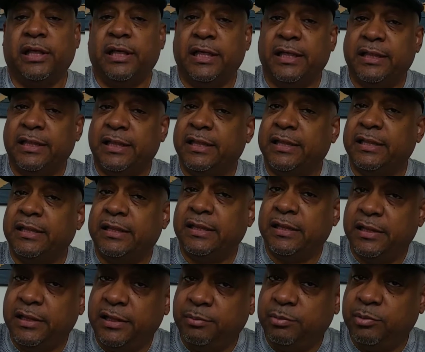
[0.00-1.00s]
and they
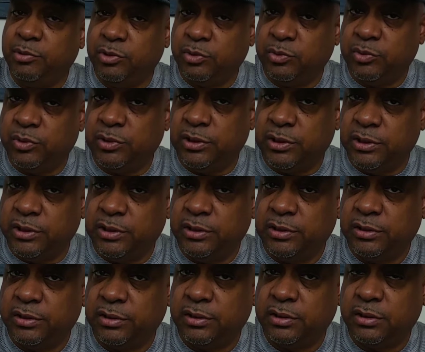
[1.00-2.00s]
keep doing
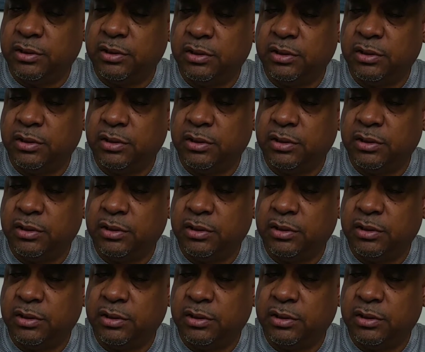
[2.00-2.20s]
this,